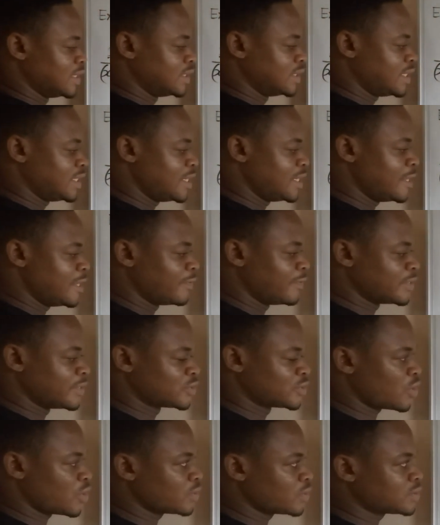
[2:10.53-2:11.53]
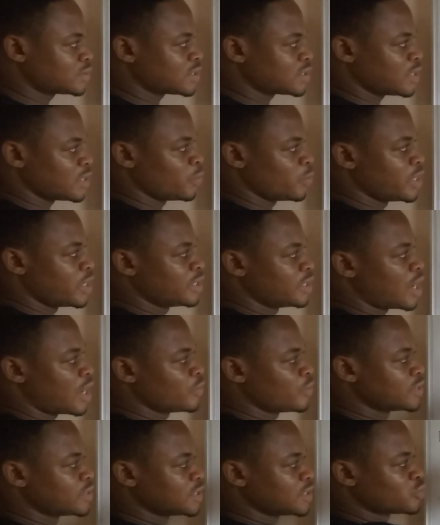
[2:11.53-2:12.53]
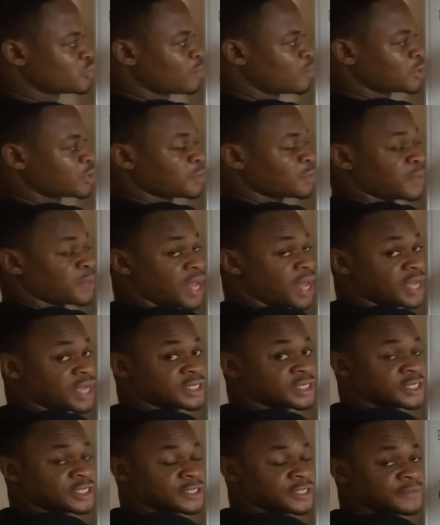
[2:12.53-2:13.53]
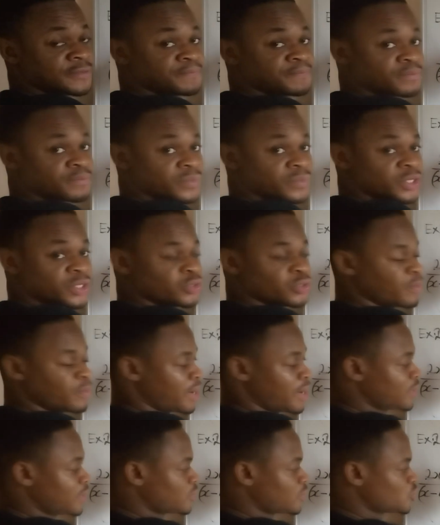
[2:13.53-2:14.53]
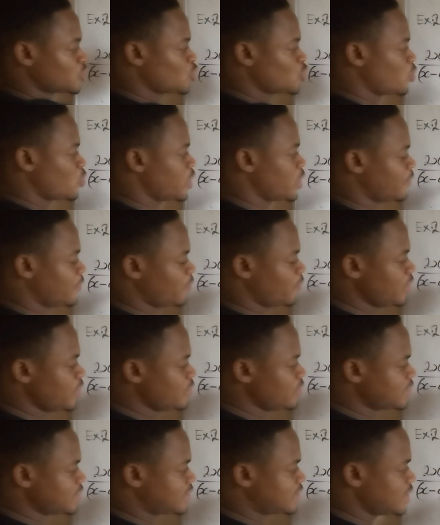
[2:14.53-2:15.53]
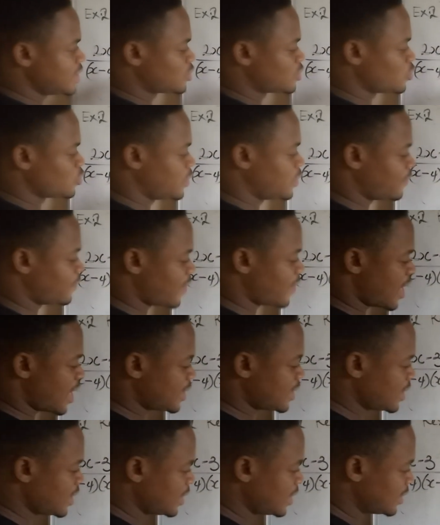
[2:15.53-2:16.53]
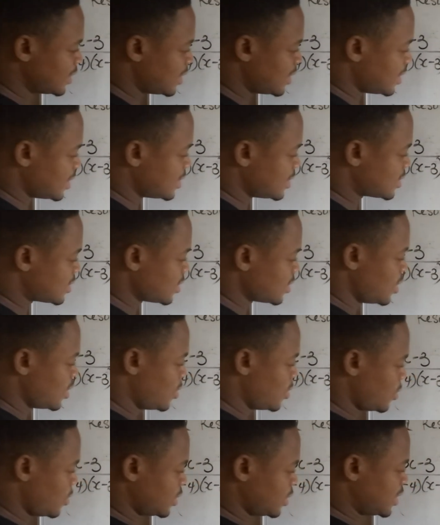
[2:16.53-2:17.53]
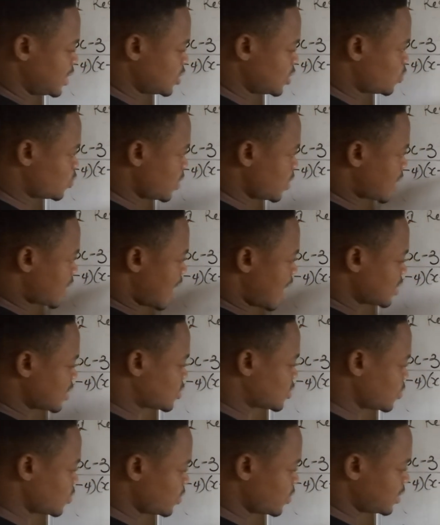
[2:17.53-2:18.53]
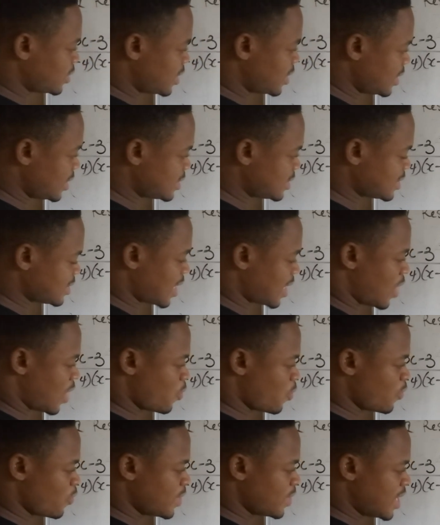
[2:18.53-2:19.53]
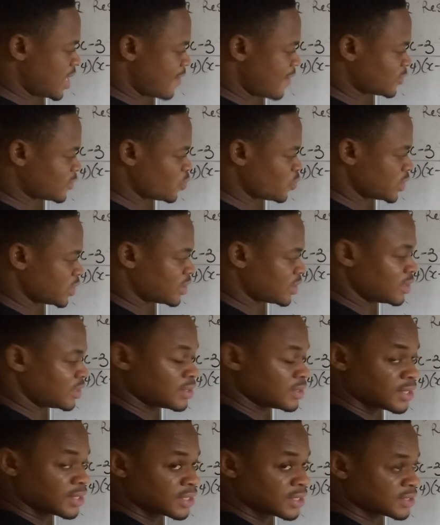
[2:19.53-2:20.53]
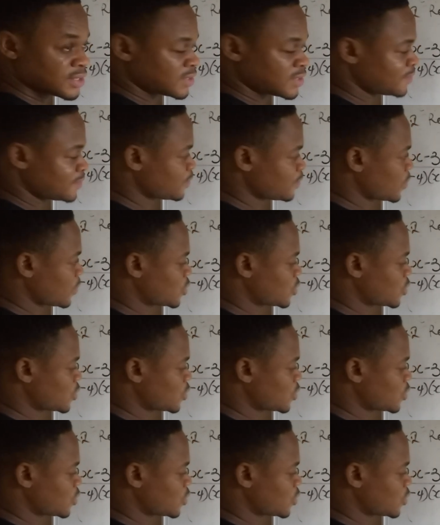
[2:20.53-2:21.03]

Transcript: The result, we now use it to multiply the numerator. So if we use this to divide this will cancel this and we'll be left with this.